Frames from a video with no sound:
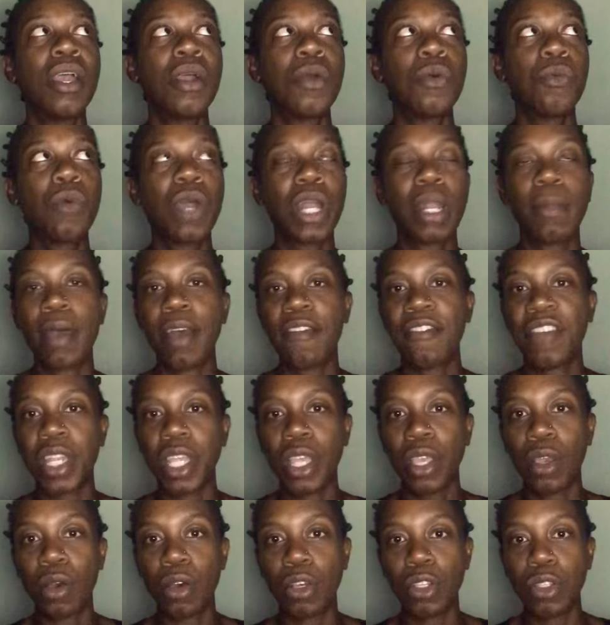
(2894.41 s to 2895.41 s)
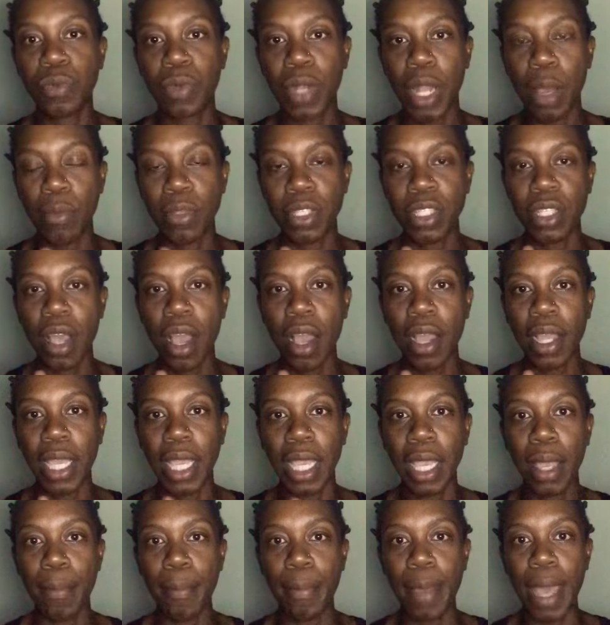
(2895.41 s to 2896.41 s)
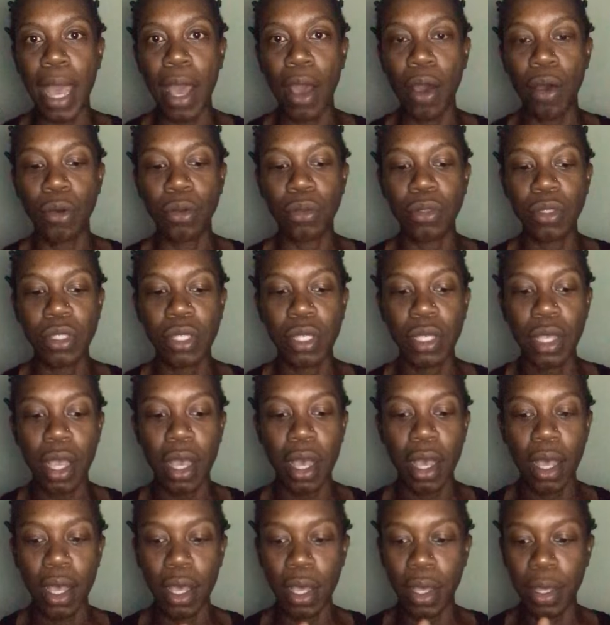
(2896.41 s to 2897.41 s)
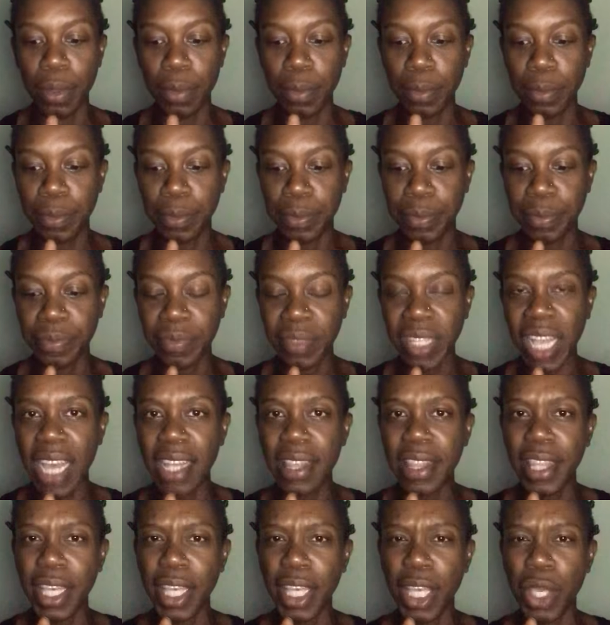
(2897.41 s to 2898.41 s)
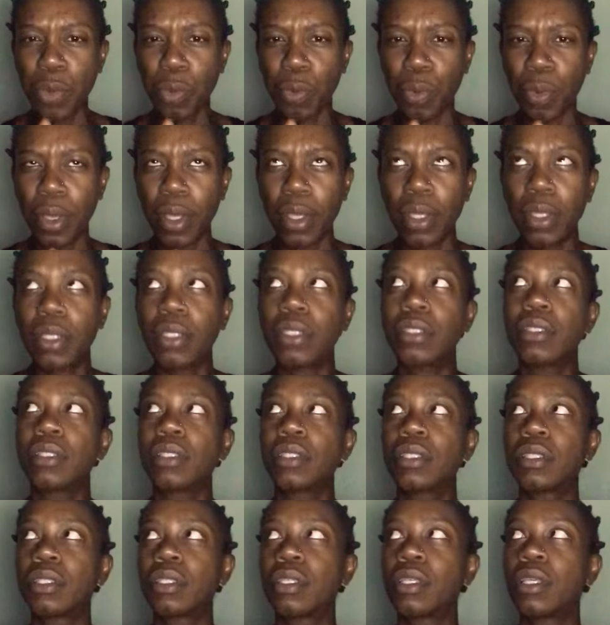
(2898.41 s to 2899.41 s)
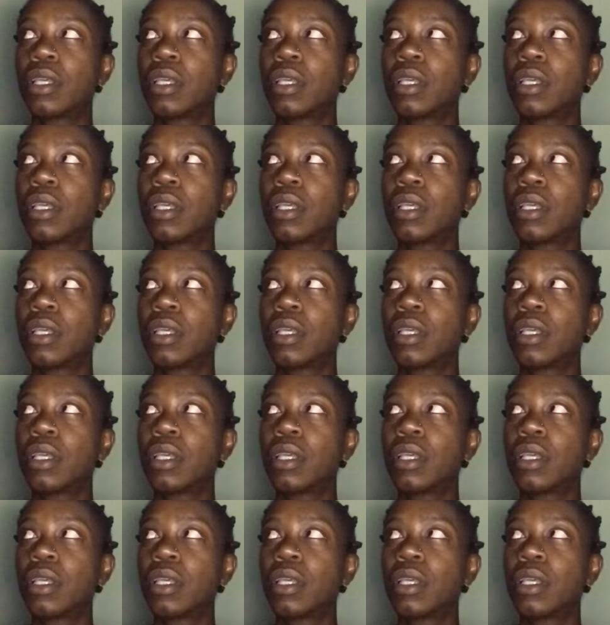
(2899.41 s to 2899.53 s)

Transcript: one of my videos when I was talking about, I think it was